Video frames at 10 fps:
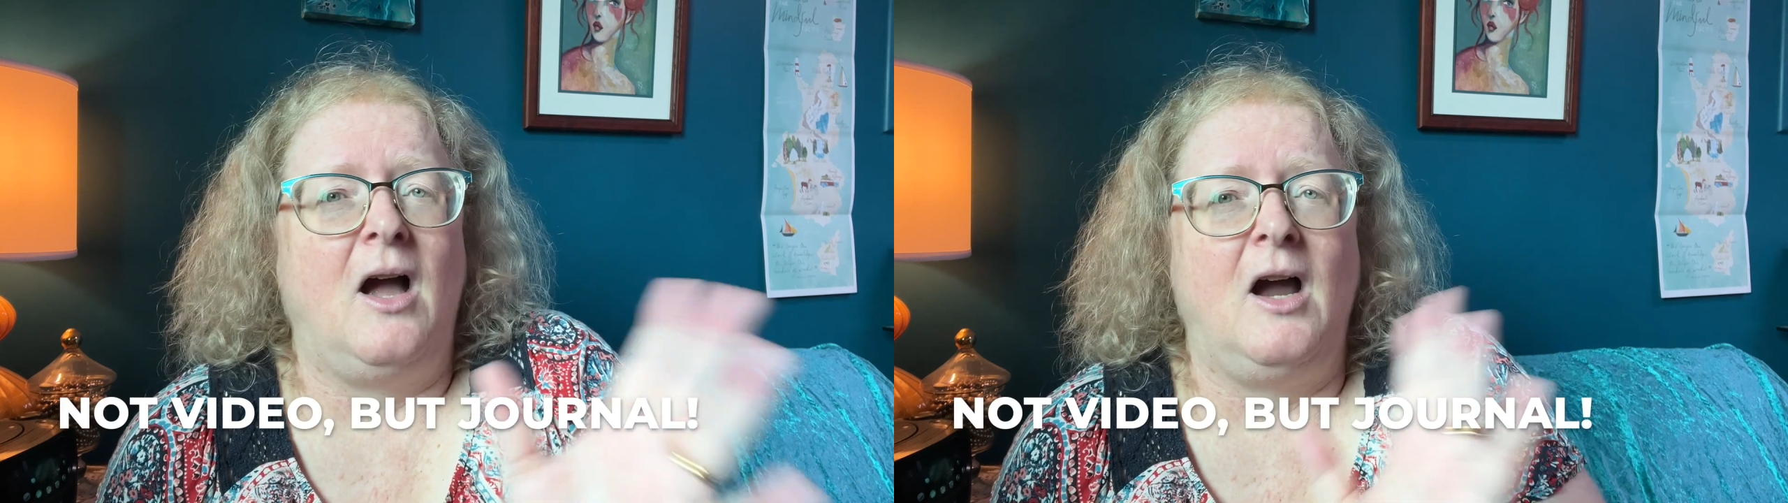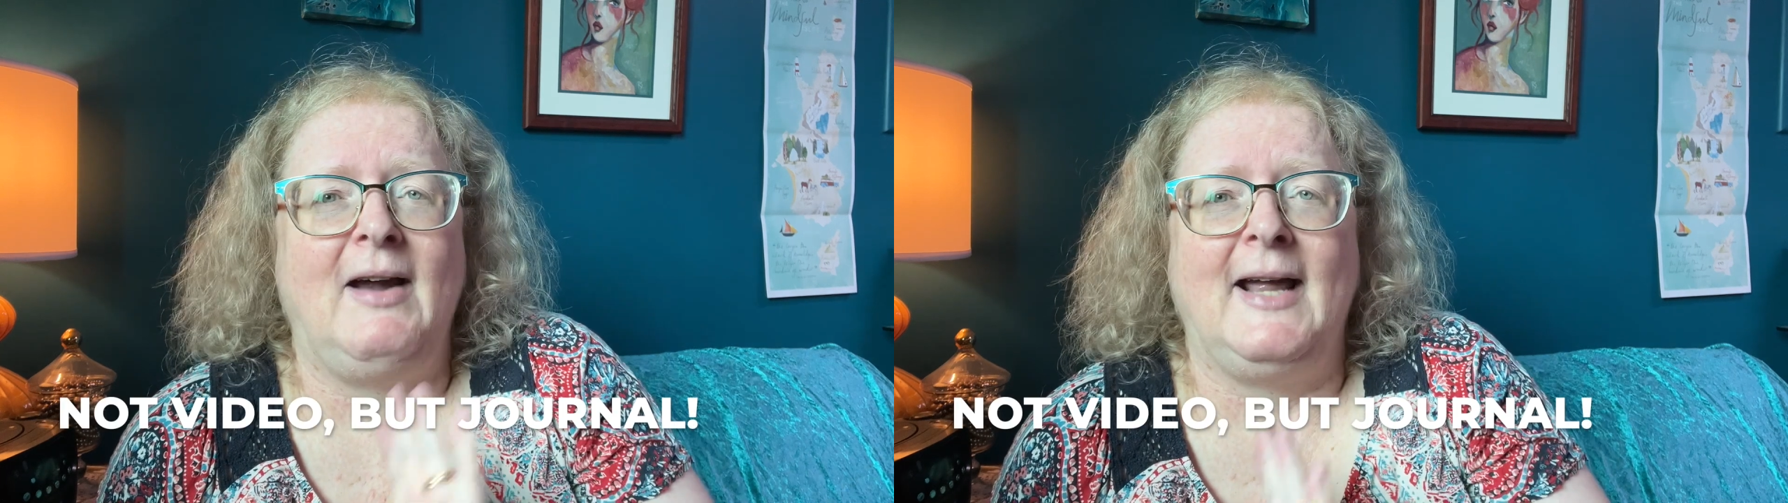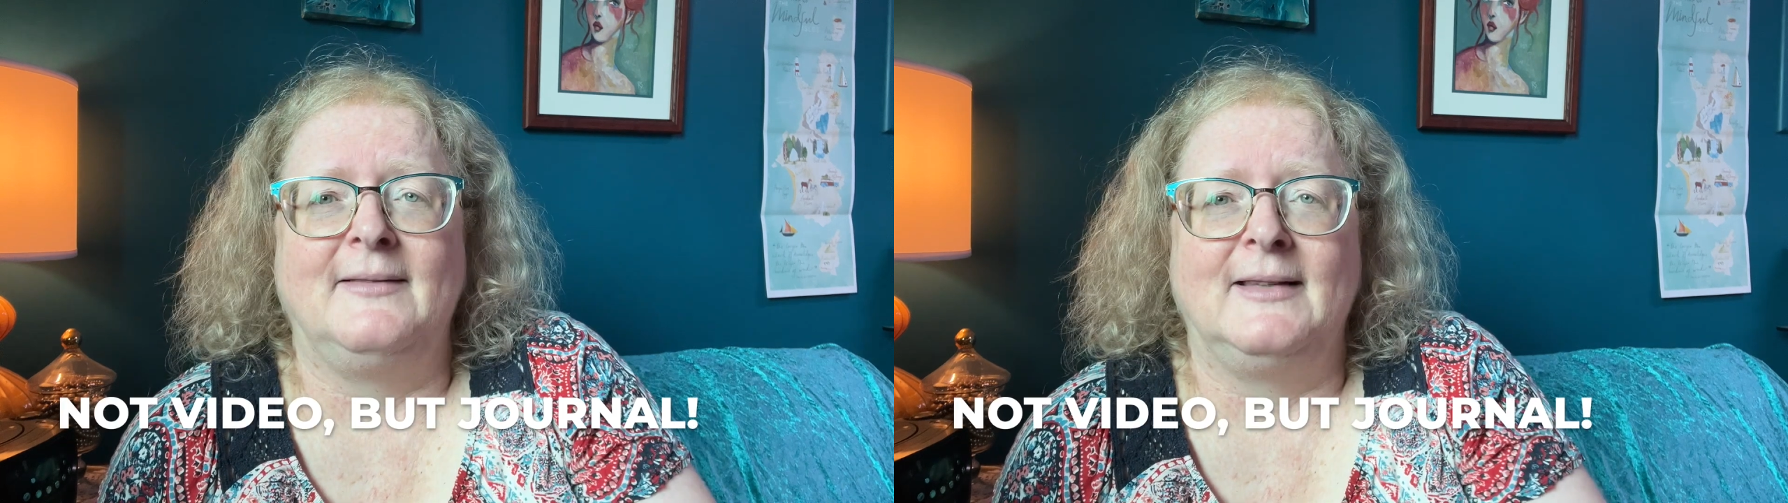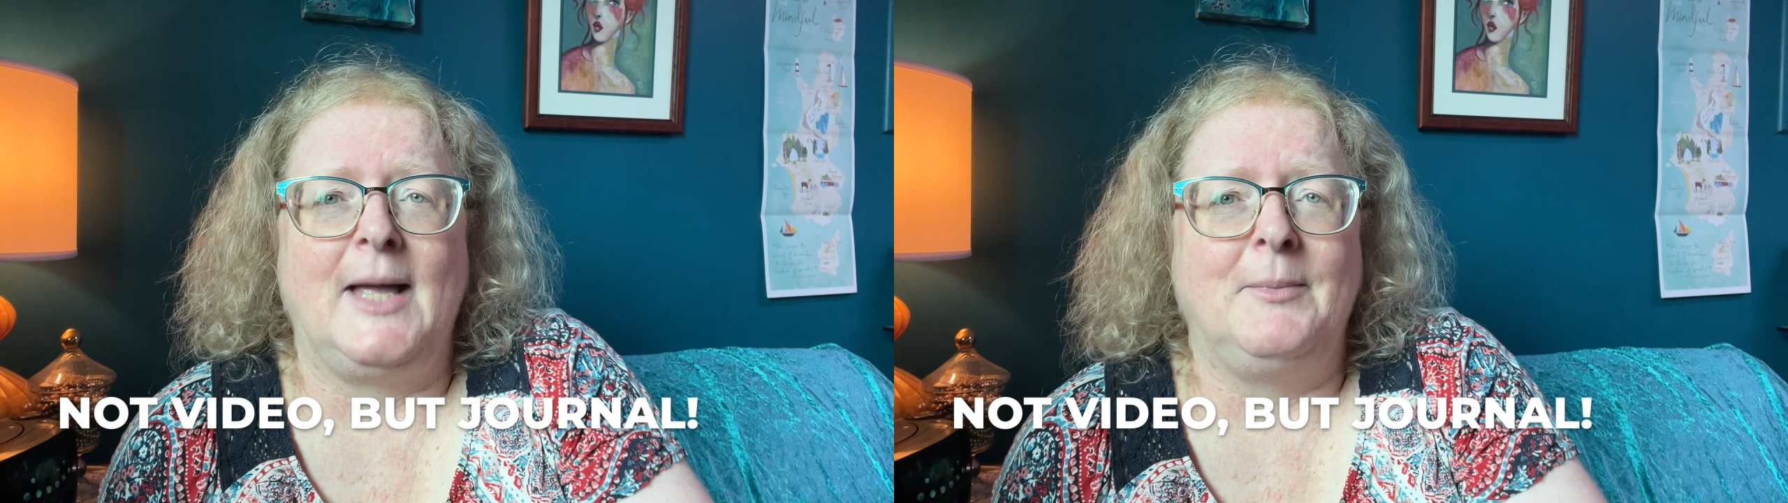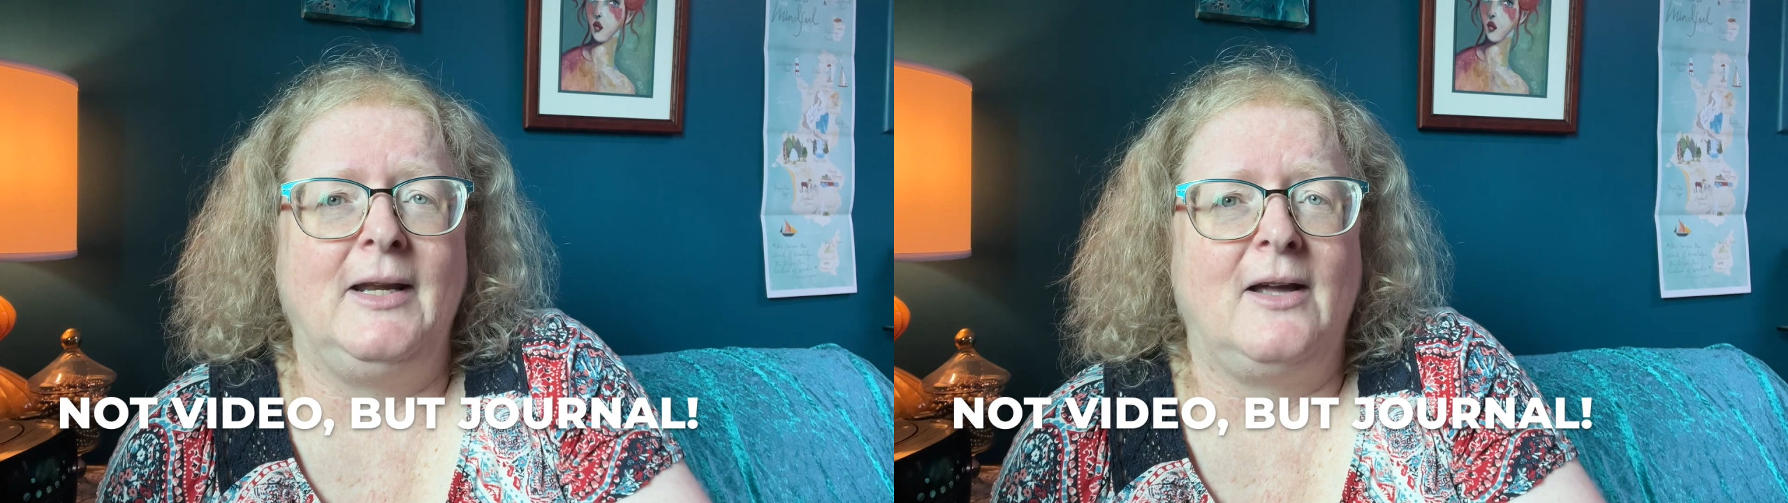All right,
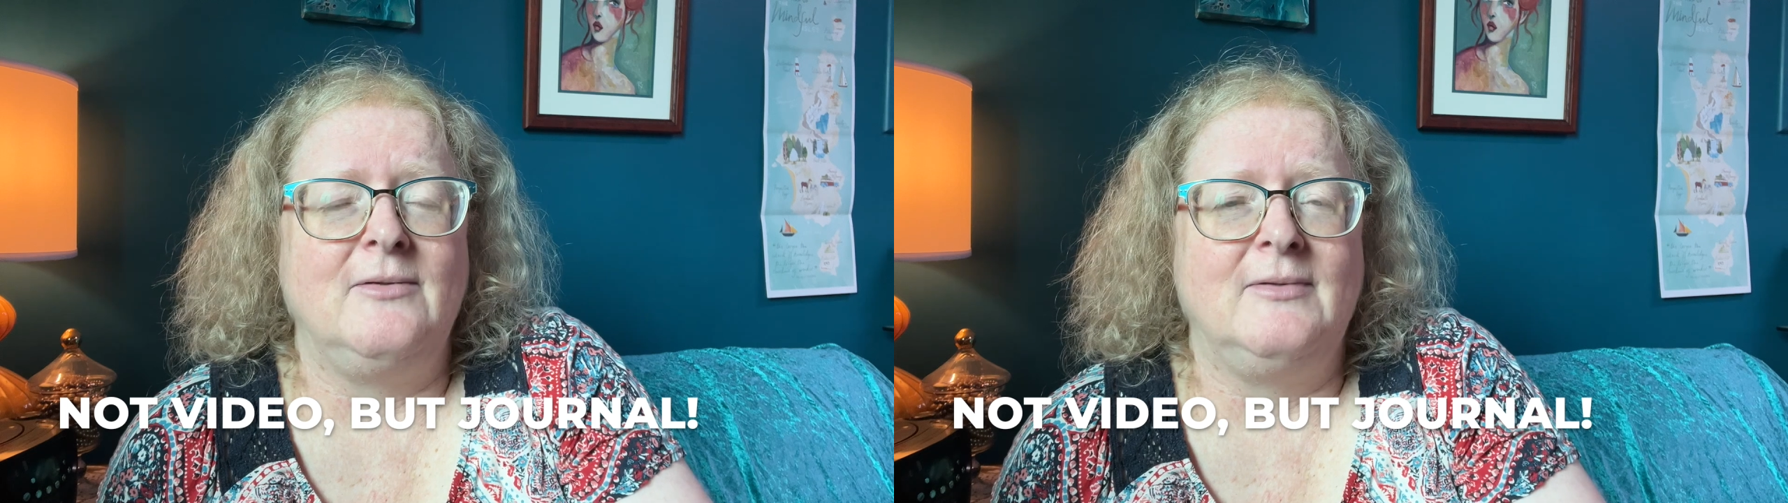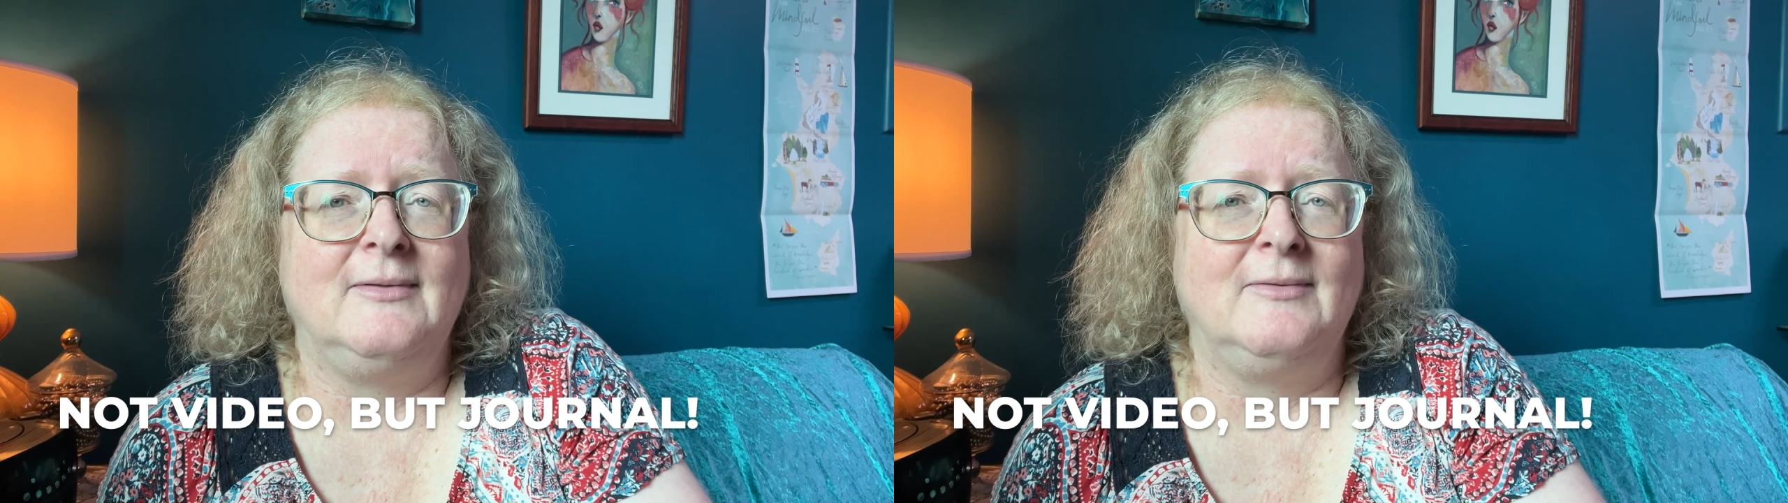I'm going to go